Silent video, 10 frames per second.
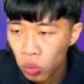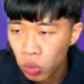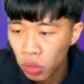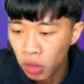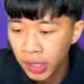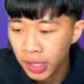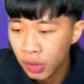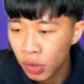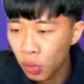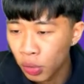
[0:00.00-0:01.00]
Okay,
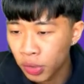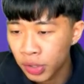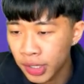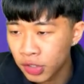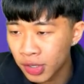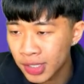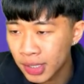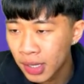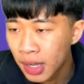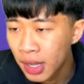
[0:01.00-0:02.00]
no, nothing interesting.
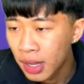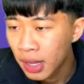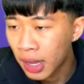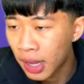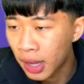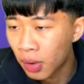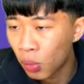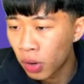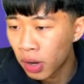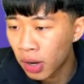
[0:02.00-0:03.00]

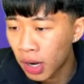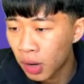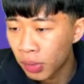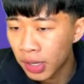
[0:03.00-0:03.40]
Where are we?